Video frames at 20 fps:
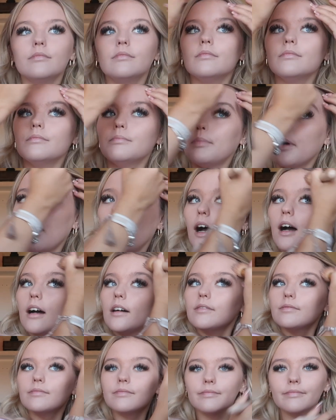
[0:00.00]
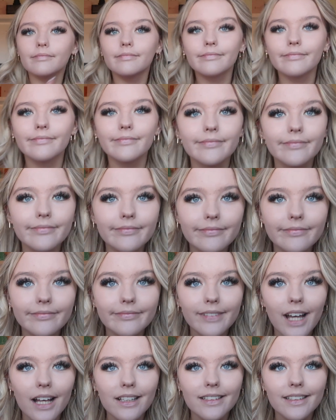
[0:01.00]
But
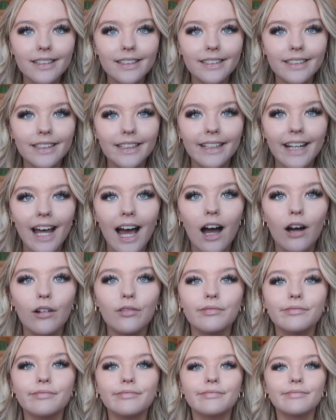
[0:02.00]
as you can see now,